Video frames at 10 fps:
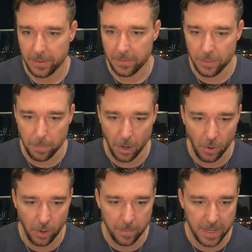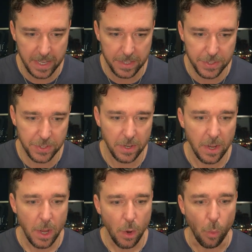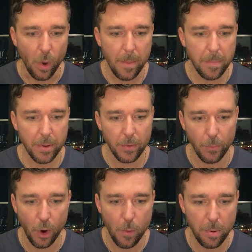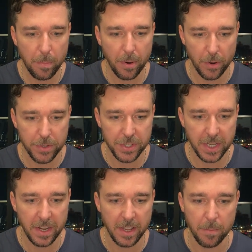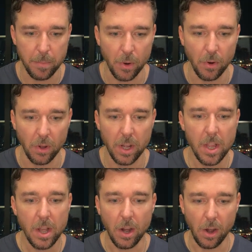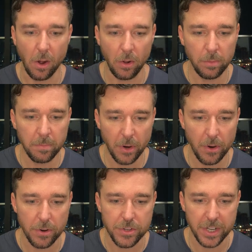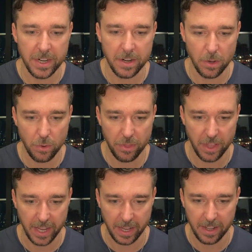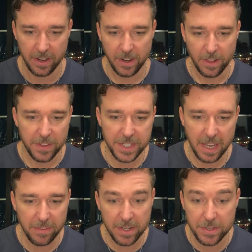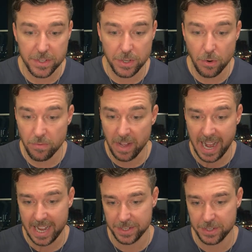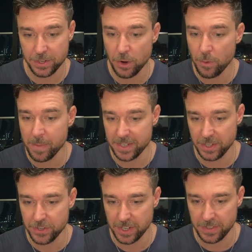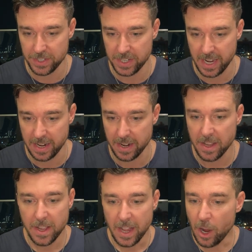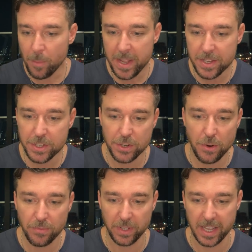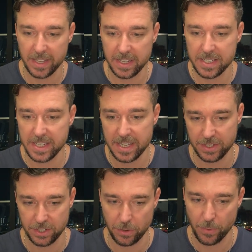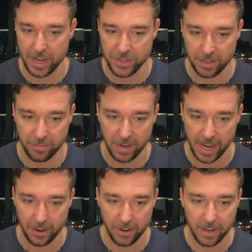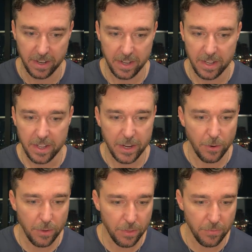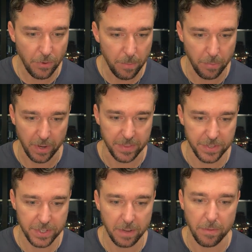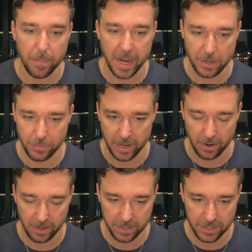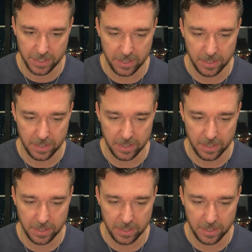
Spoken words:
The poem is whip, rope, person, and bull all merge in no thing. This heaven is so vast, no message can stain it. How may a snowflake exist in a raging fire? Here are the footprints of the patriarchs.